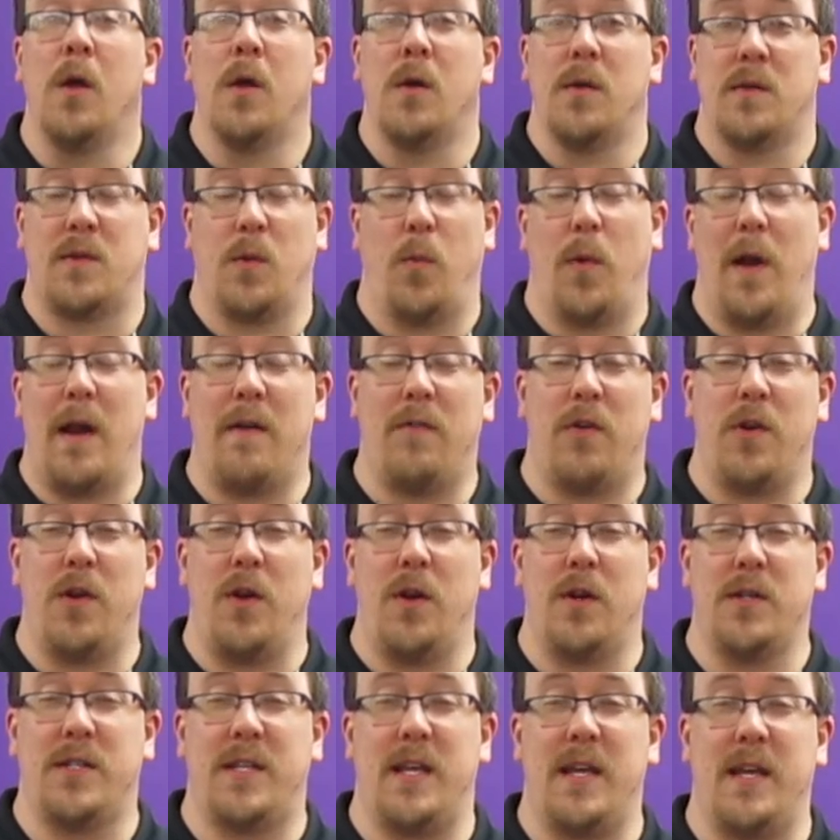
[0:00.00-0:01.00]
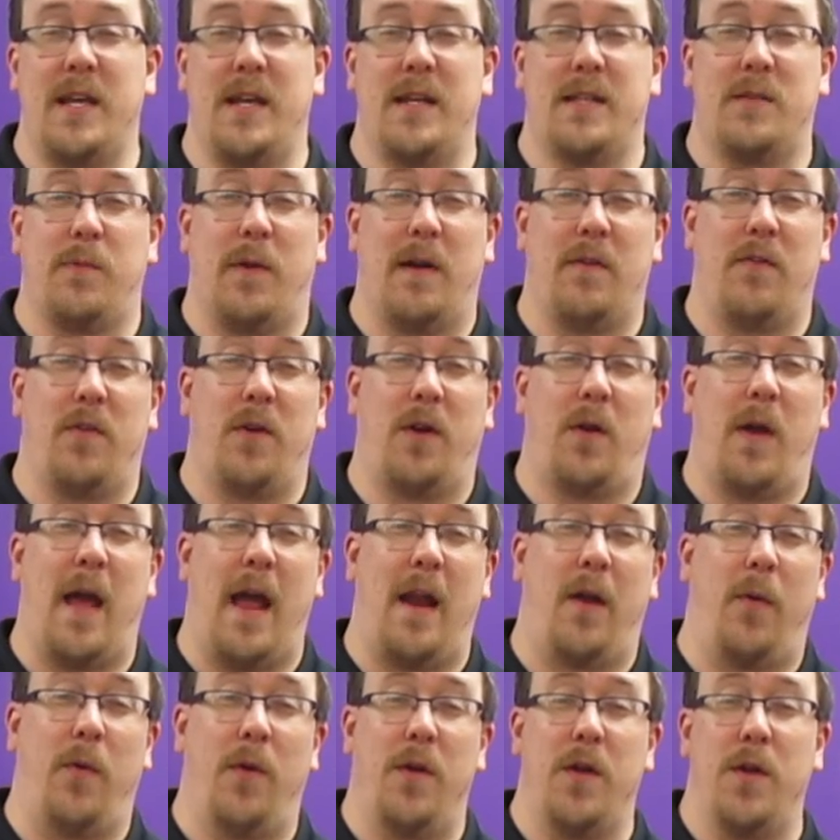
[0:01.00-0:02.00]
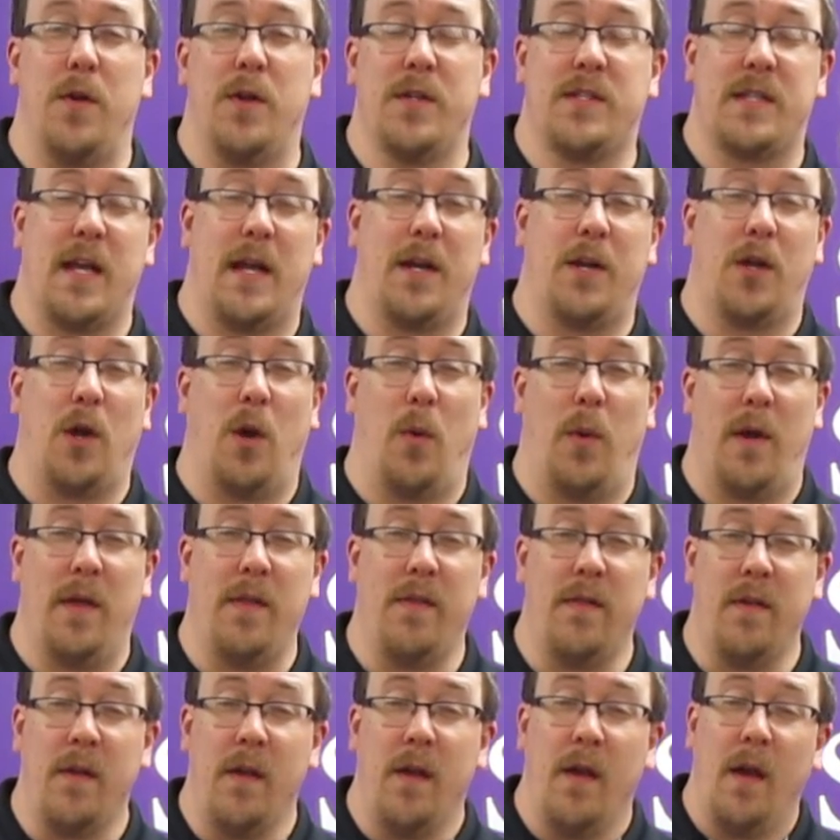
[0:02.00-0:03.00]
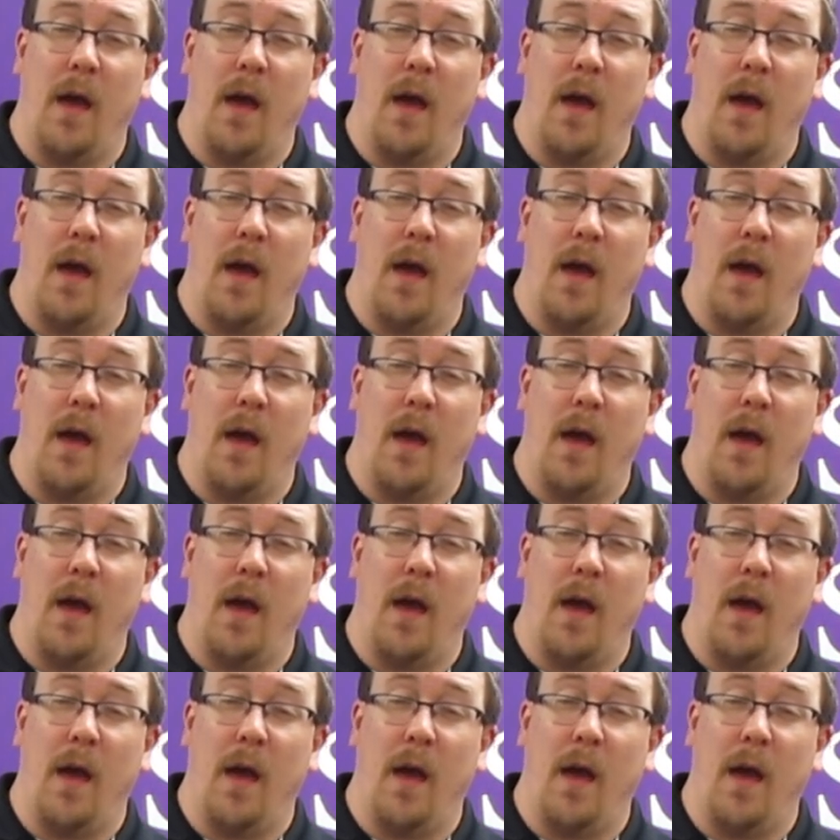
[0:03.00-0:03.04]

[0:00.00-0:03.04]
So whatever yours is, whatever category you decide to go with,